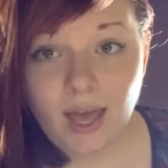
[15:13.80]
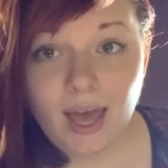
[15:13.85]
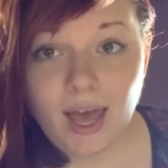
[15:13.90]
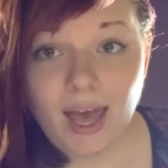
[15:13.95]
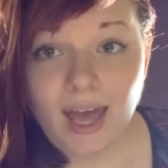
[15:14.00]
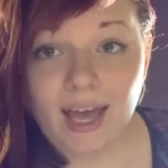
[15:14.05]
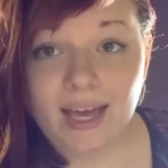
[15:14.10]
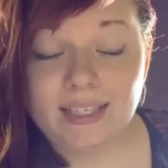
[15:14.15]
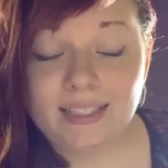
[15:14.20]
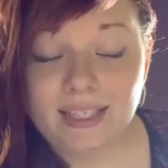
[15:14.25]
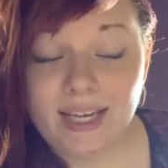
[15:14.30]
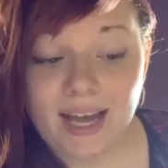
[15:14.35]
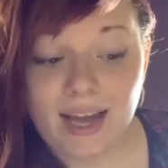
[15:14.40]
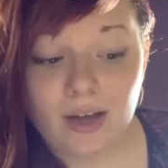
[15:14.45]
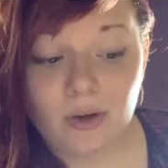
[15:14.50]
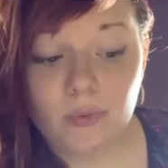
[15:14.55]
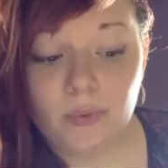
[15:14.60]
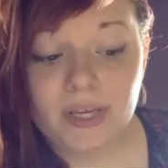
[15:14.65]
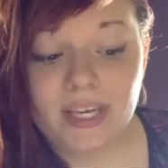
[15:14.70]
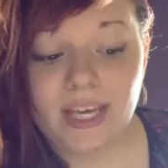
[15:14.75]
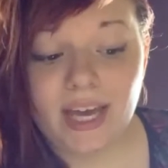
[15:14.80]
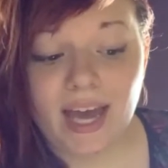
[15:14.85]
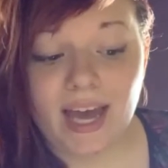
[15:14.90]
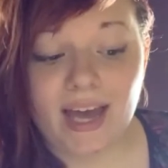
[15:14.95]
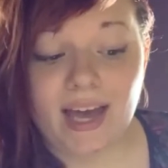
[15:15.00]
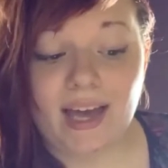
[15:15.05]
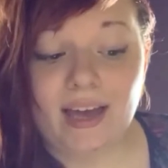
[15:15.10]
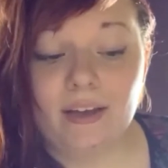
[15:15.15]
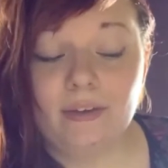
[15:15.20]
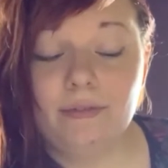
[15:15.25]
And now we
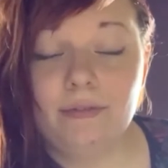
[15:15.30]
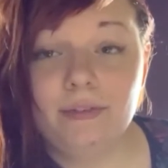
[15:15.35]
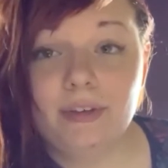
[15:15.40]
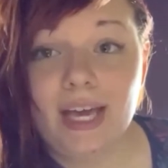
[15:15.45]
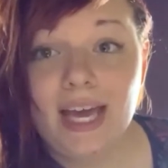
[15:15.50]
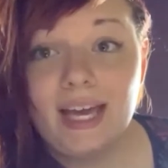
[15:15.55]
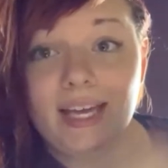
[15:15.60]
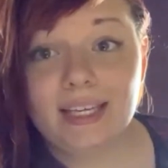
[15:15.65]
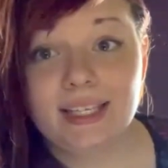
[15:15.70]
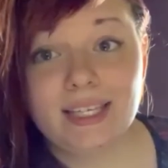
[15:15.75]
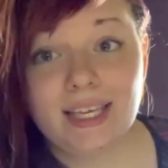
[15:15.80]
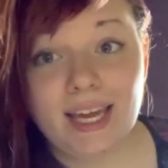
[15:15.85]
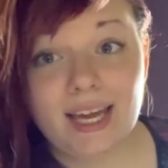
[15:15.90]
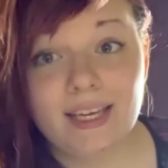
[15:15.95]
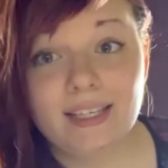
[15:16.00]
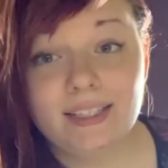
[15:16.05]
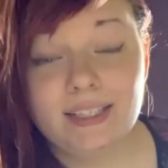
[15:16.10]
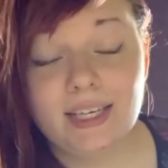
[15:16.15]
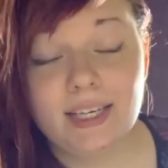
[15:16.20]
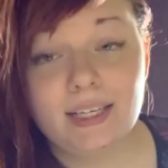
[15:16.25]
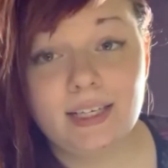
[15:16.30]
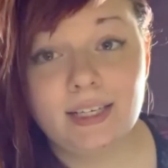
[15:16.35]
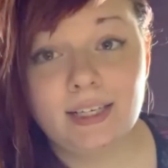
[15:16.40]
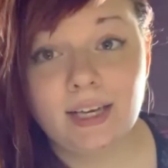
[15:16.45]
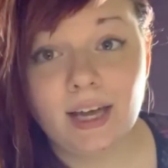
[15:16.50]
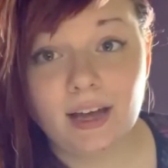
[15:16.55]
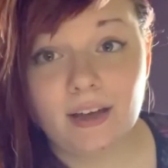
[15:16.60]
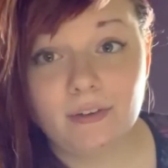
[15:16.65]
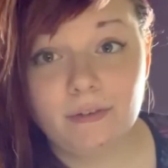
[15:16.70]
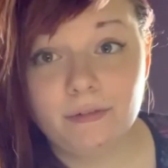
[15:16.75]
have Can't Get
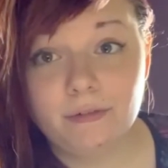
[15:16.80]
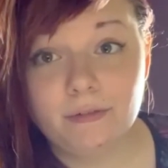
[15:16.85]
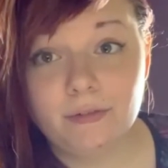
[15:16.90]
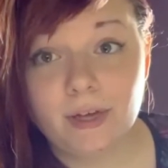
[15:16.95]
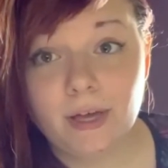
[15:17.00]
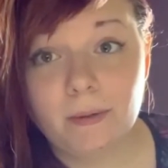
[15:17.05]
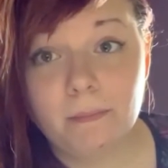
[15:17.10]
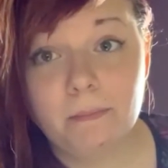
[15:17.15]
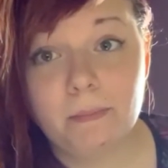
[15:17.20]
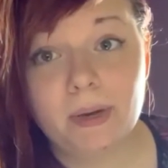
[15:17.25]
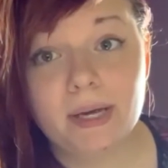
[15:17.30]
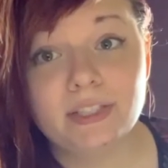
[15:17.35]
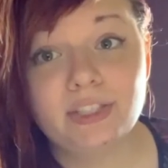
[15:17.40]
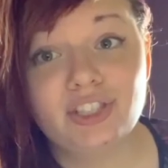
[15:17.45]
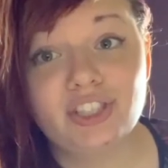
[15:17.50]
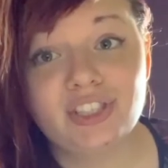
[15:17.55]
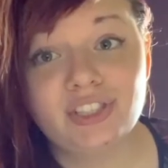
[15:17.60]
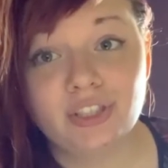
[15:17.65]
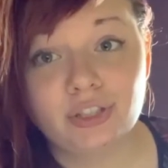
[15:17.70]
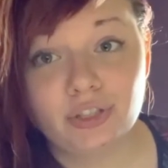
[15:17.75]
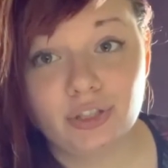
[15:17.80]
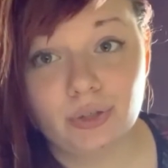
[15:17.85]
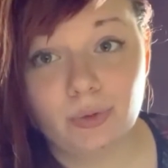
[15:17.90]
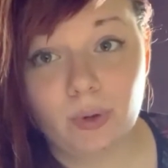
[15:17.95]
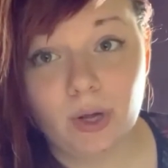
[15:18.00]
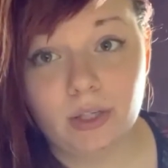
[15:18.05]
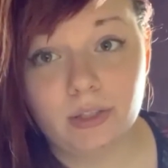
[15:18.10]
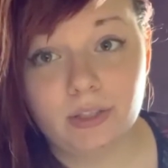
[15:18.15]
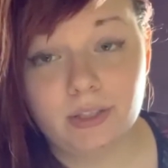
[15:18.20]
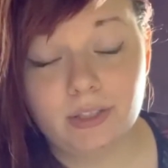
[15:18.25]
Enough by Gena
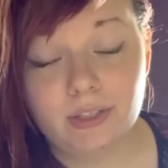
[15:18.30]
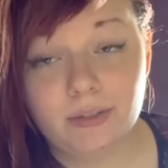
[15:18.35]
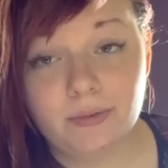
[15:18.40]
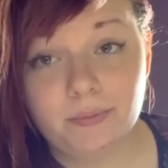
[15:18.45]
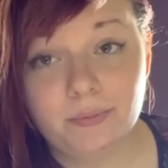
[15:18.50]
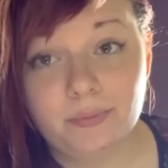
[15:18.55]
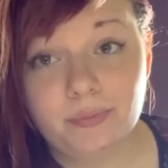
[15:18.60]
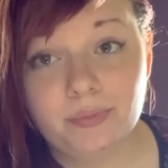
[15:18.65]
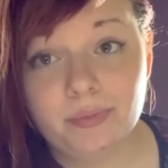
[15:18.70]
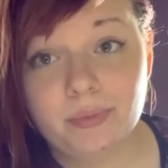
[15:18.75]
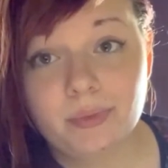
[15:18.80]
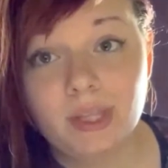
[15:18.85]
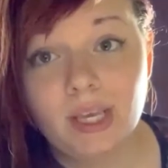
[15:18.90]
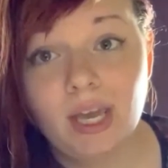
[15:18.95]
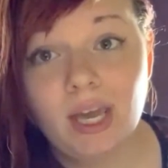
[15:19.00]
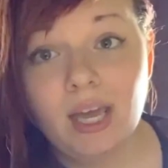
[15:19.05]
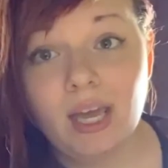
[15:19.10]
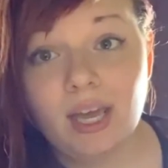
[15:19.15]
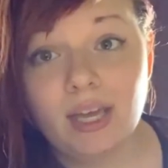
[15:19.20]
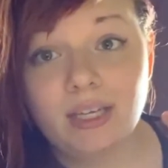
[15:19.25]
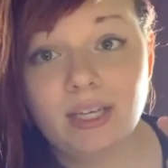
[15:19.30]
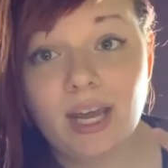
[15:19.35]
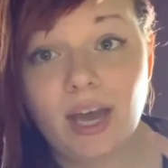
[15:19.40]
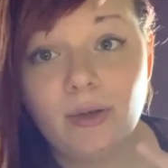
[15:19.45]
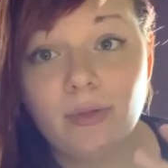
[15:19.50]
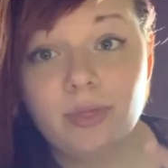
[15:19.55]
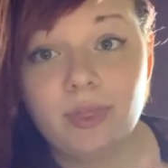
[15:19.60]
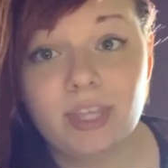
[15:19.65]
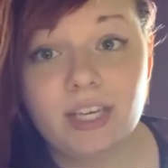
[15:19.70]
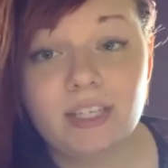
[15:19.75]
Showalter. Now
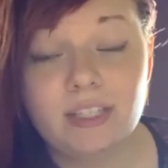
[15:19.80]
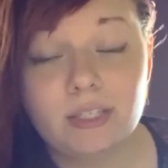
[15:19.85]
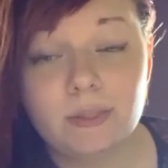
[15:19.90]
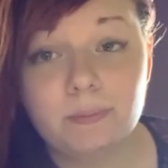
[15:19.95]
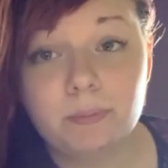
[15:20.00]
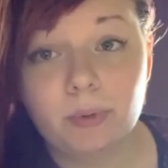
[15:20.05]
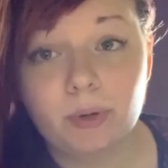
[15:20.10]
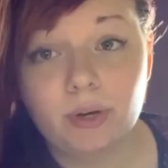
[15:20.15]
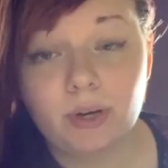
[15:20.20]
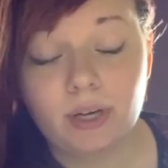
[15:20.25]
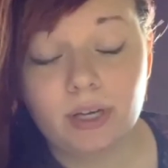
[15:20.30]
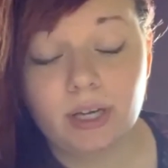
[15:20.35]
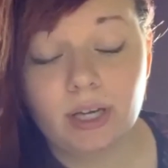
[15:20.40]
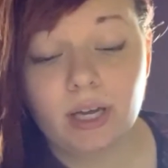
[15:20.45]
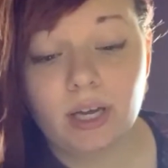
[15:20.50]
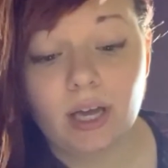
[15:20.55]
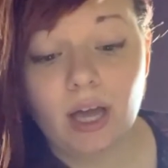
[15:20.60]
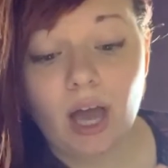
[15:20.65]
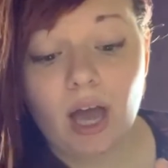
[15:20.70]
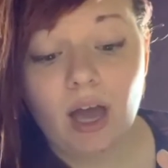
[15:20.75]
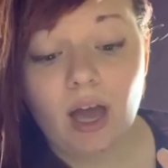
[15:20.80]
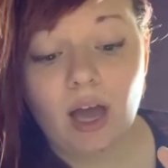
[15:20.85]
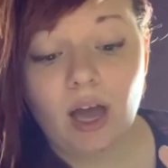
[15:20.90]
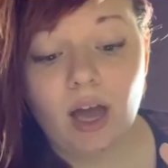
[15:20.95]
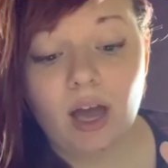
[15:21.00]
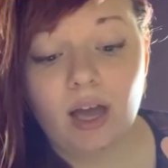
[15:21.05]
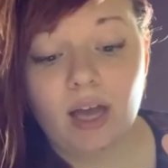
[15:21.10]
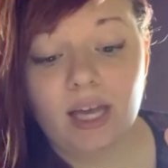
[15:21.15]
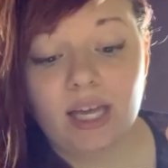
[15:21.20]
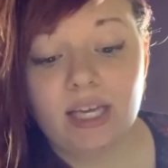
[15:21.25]
this book
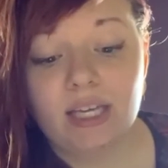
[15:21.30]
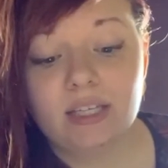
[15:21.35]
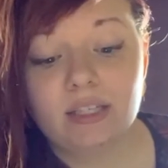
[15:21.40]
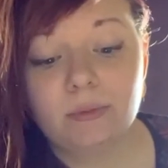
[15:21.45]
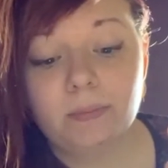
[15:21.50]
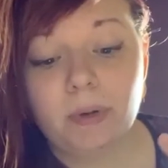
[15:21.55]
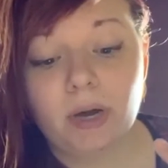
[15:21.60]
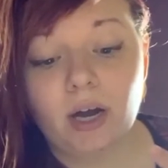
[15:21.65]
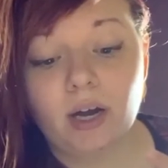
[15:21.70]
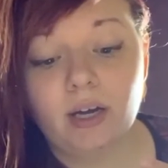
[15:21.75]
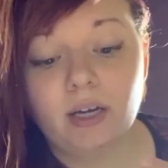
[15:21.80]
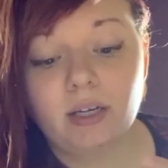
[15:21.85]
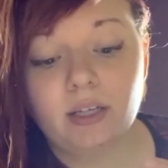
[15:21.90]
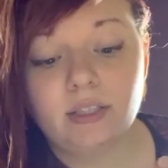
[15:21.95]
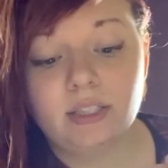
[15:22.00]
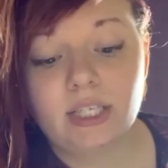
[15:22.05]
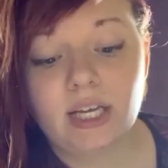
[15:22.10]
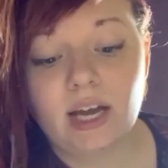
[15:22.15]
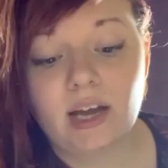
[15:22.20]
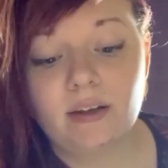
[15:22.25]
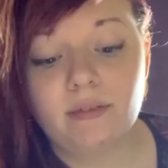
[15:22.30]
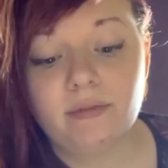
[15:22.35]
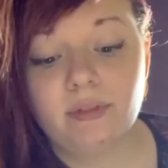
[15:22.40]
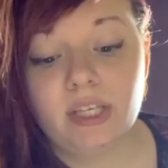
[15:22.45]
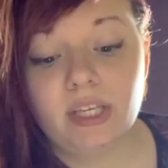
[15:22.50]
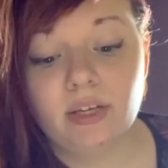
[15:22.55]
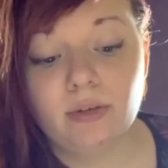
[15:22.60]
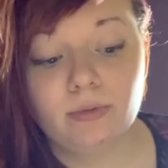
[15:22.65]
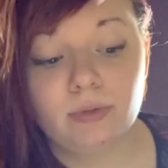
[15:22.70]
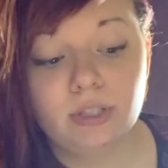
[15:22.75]
is part of
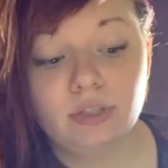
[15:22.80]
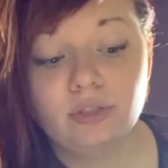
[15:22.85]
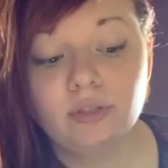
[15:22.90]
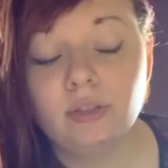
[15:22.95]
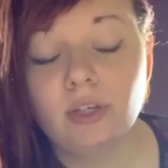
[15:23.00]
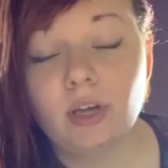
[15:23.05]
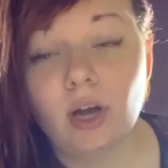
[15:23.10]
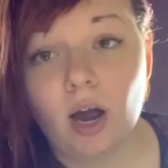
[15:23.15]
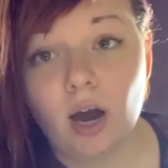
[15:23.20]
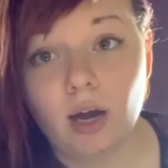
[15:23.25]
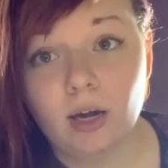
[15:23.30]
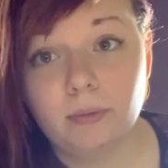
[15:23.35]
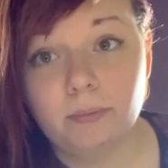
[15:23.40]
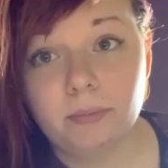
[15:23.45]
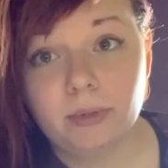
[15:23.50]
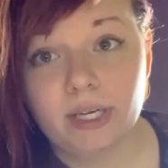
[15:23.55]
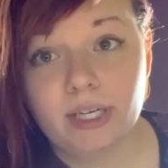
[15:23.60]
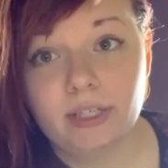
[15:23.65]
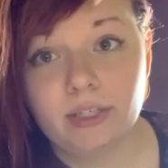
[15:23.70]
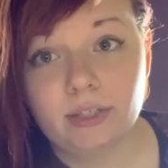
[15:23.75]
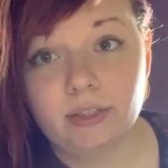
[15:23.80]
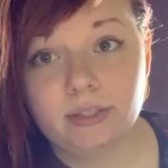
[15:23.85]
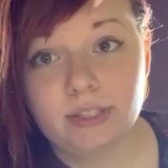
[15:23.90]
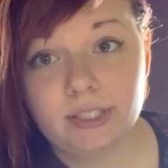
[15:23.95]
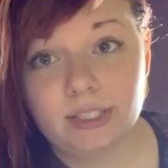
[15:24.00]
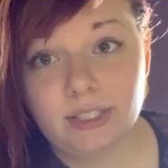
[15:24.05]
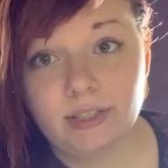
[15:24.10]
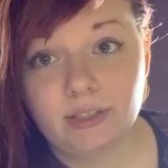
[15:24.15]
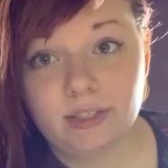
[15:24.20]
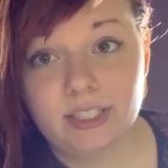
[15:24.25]
the original Heartbreakers
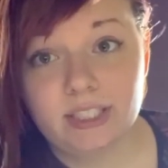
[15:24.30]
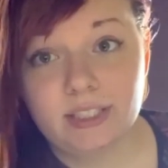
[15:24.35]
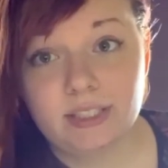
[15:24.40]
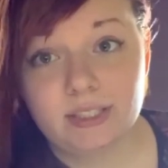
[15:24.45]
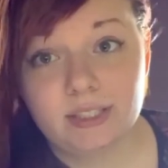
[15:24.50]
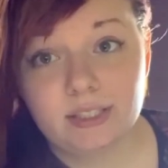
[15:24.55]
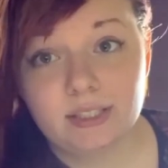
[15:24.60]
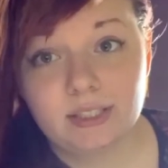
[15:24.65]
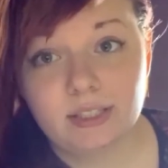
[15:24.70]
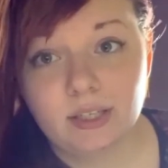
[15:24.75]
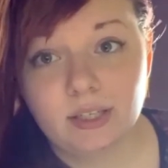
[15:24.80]
series.